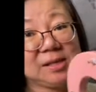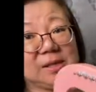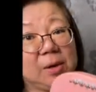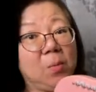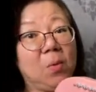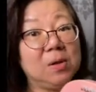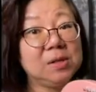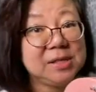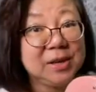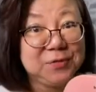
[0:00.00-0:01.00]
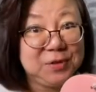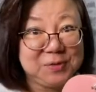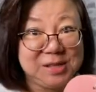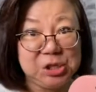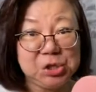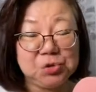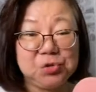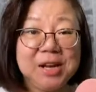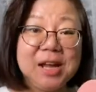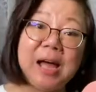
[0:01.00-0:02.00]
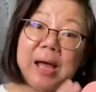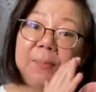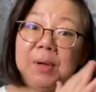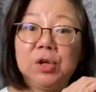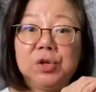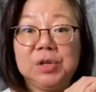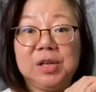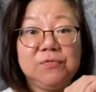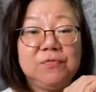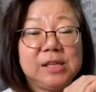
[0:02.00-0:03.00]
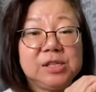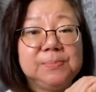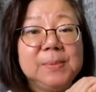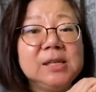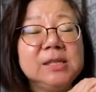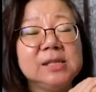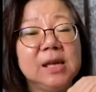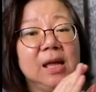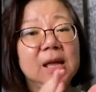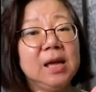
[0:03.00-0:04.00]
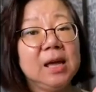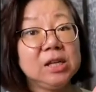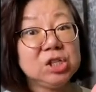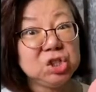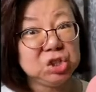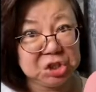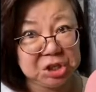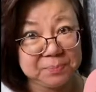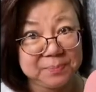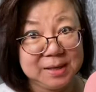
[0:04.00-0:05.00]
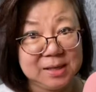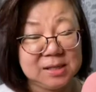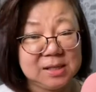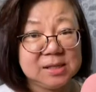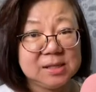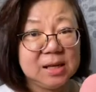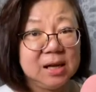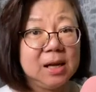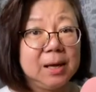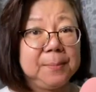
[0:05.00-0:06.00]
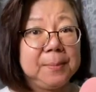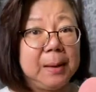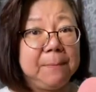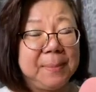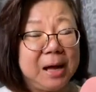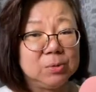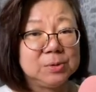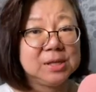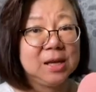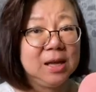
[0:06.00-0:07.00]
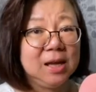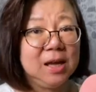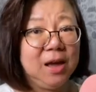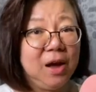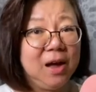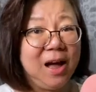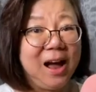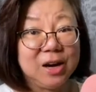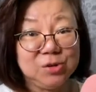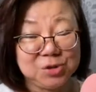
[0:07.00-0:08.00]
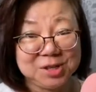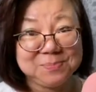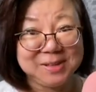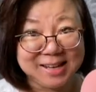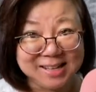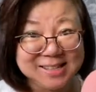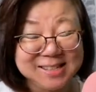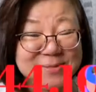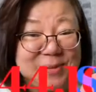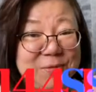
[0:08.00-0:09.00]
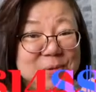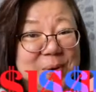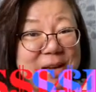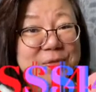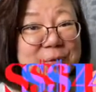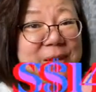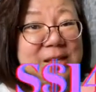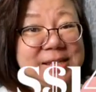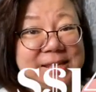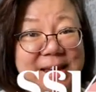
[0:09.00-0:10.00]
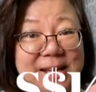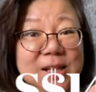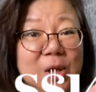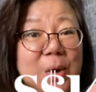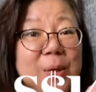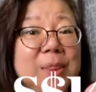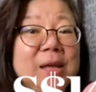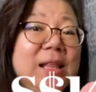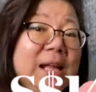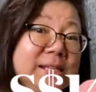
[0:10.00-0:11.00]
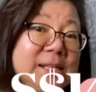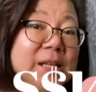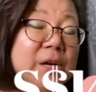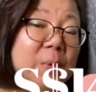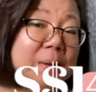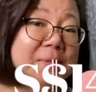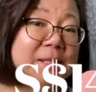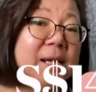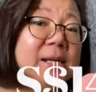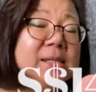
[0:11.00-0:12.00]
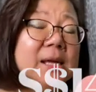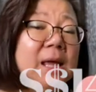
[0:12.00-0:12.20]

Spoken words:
the Walter 15 string harp a good investment? It is cheap. It is about 100 plus if you wait for the sale on the Lazada website.